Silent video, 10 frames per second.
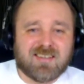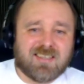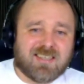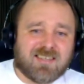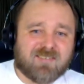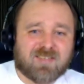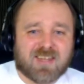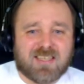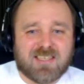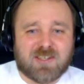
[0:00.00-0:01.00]
Yeah.
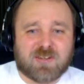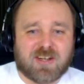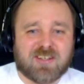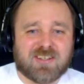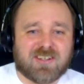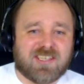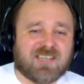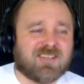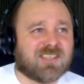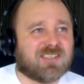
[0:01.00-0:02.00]
You know, the
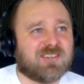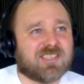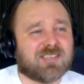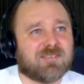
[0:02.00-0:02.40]
argument too is,